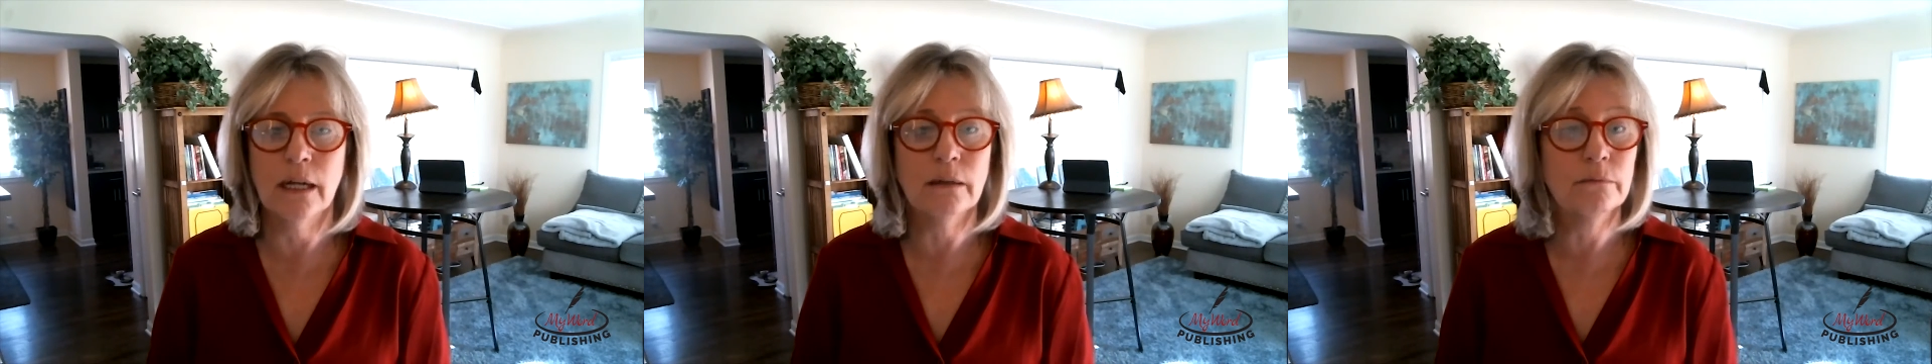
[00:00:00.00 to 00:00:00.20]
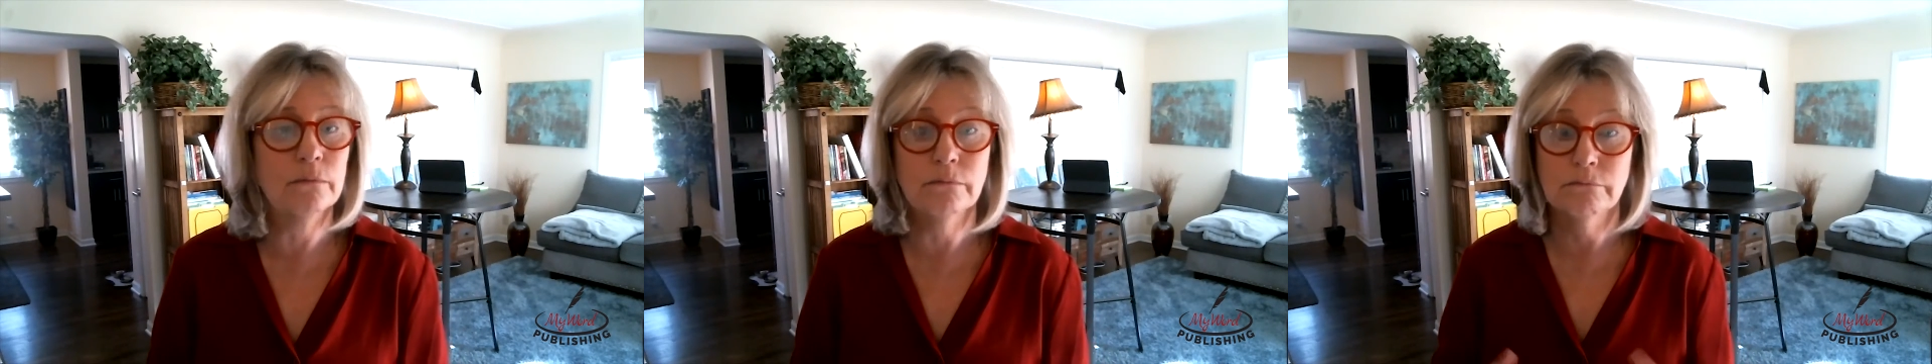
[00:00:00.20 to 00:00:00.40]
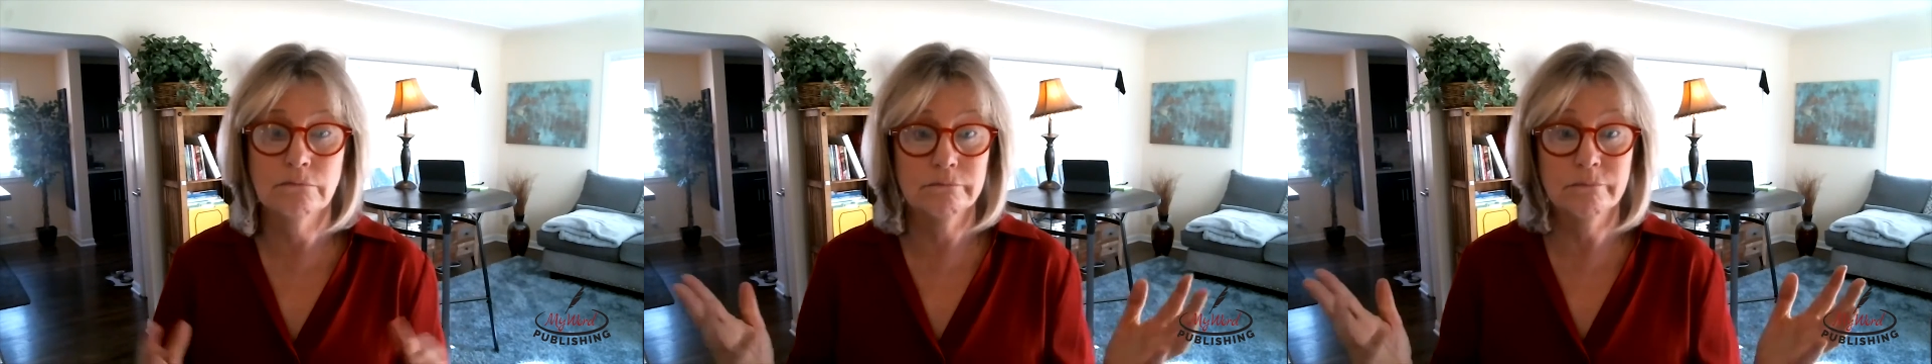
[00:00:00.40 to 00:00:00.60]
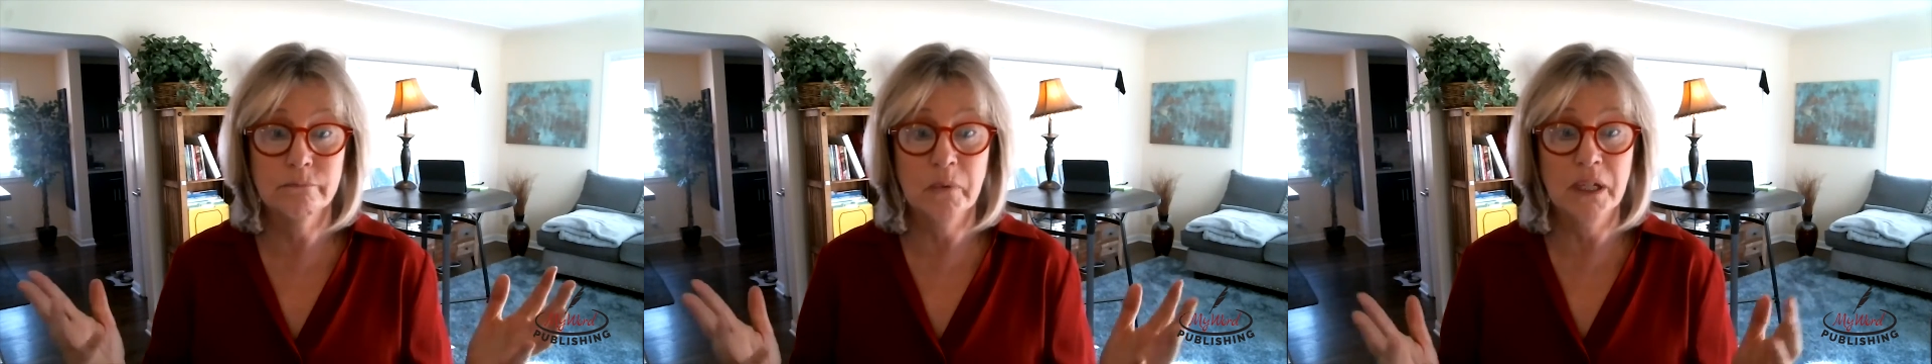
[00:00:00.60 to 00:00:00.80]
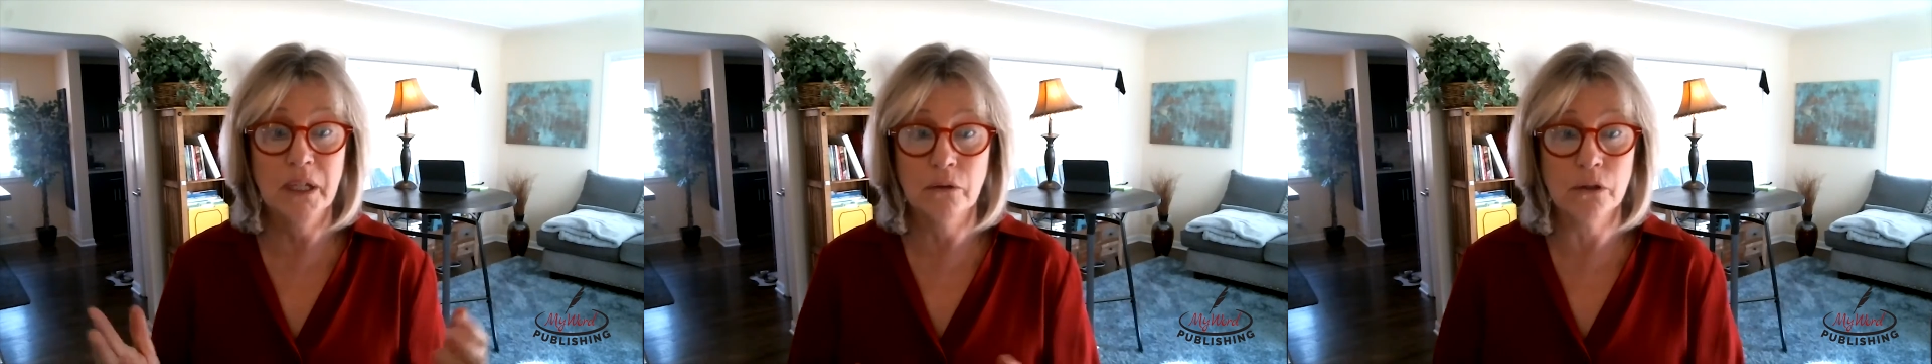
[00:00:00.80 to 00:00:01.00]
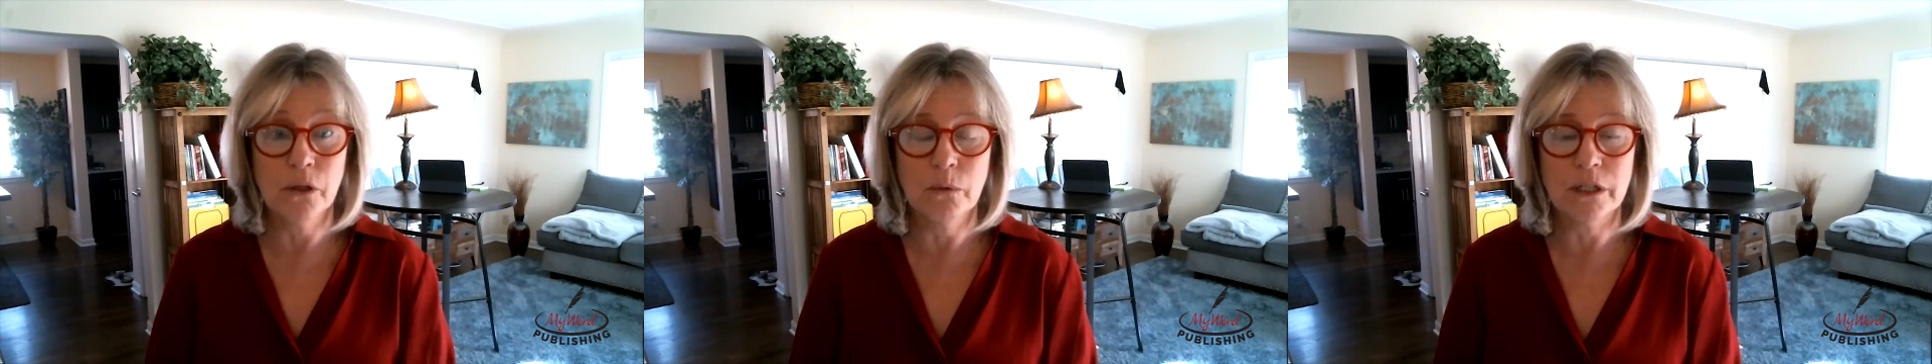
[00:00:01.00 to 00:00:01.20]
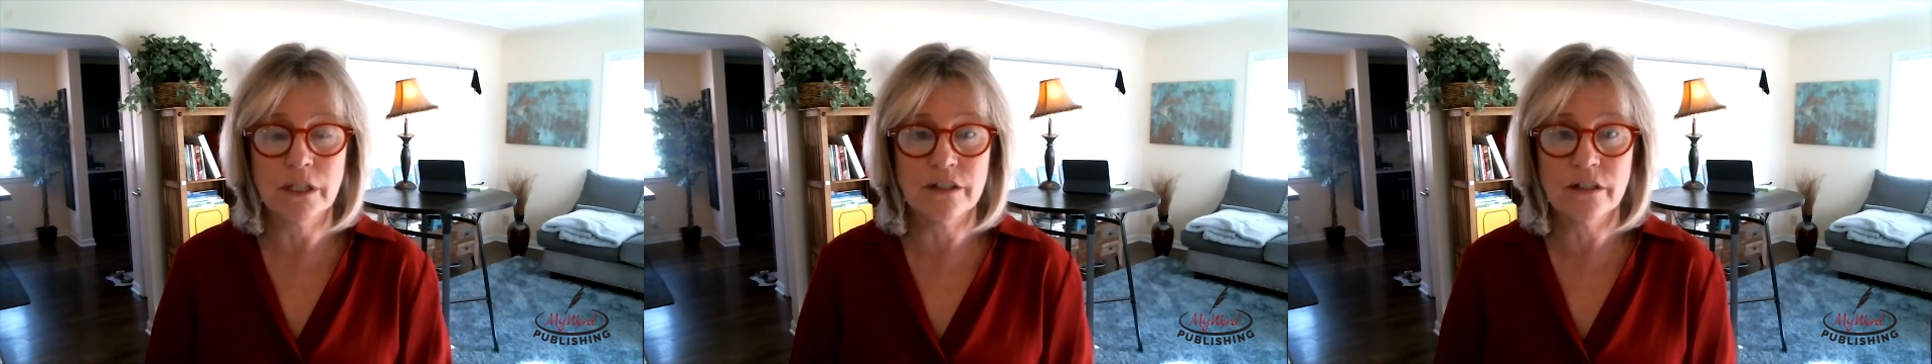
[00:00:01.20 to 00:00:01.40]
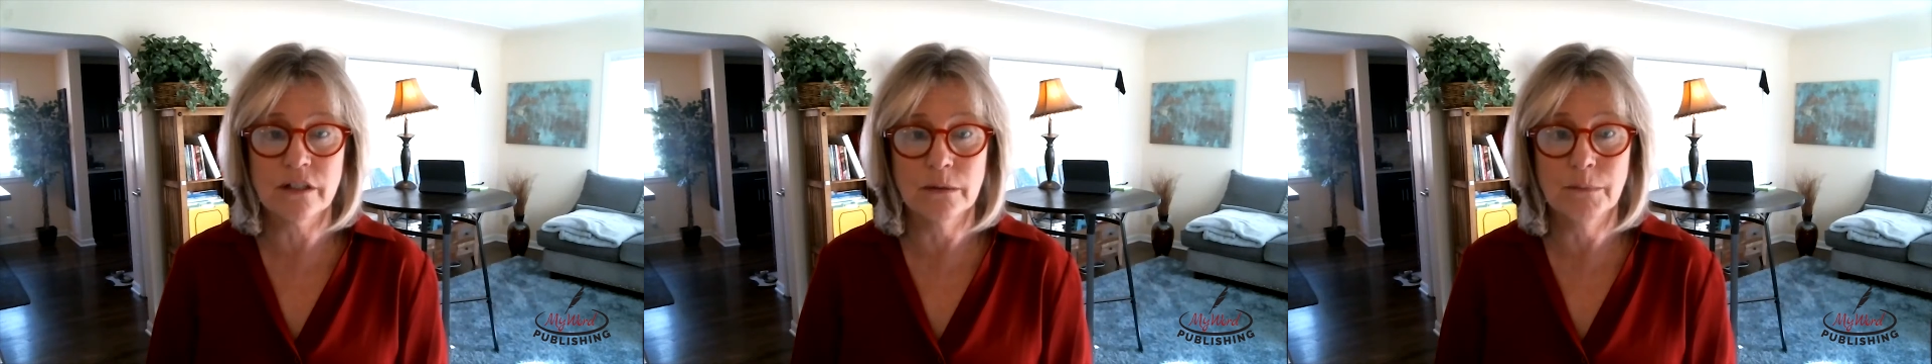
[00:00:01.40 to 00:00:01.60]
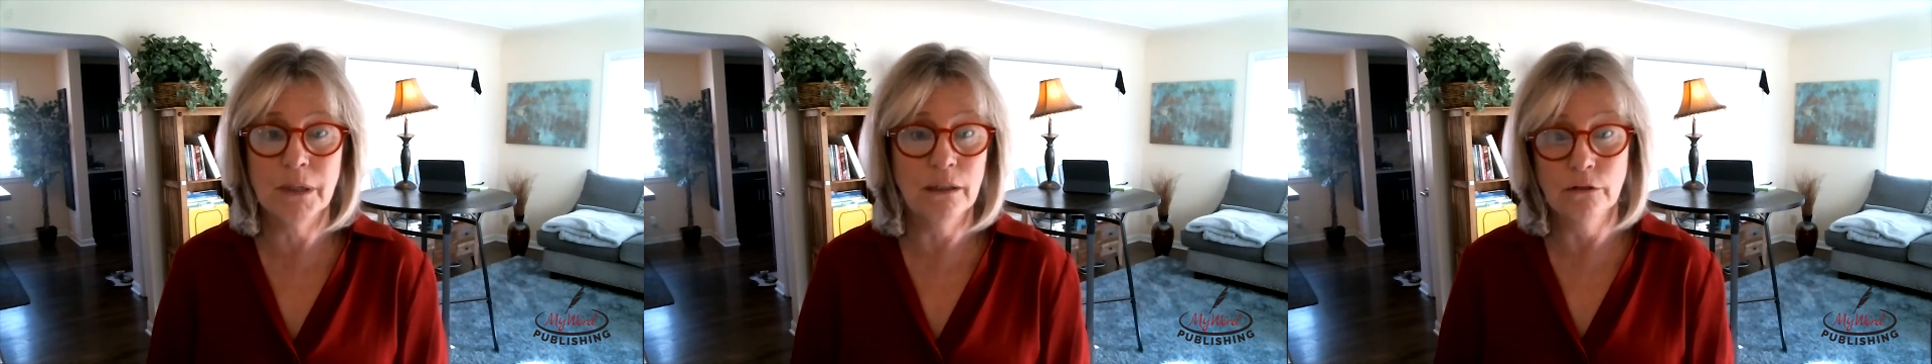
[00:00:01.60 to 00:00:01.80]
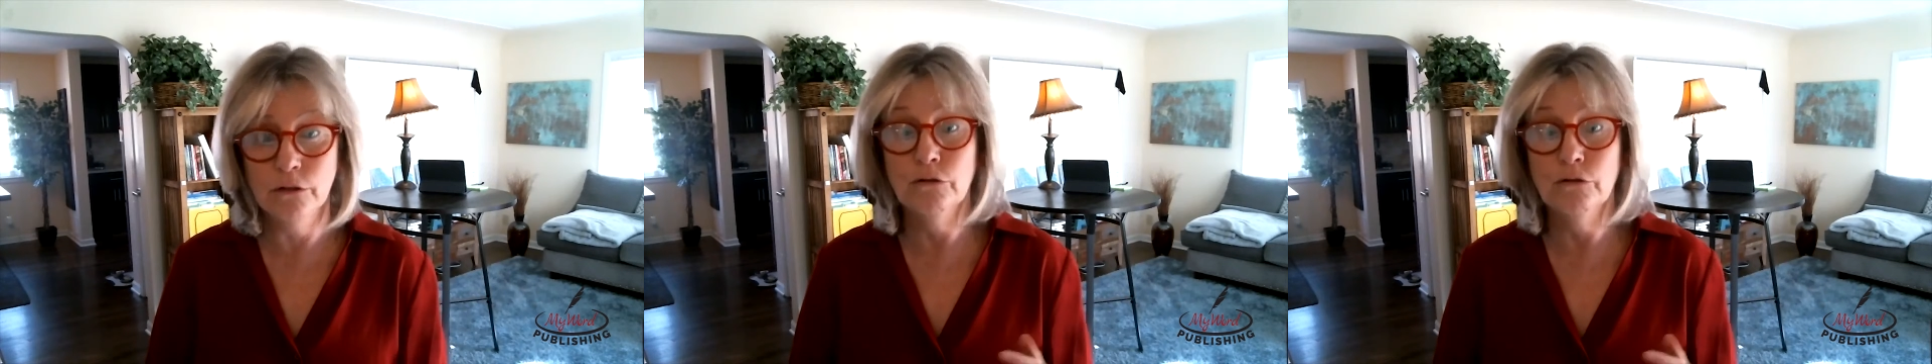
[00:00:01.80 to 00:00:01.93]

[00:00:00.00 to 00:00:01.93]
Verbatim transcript: And we don't know what it's going to be.